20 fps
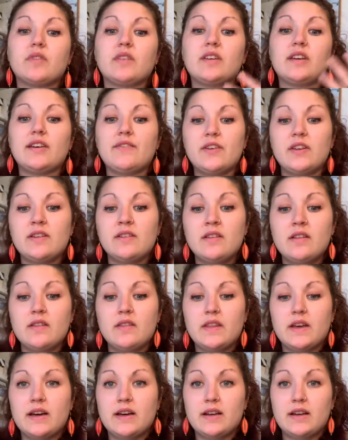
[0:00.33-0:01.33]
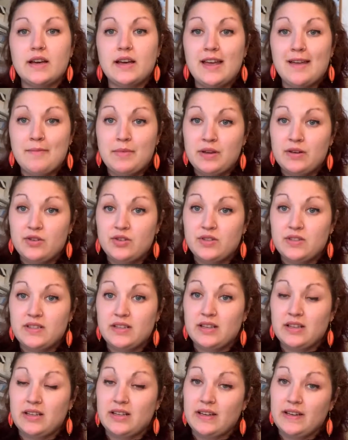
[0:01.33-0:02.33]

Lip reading: Given that I'm interested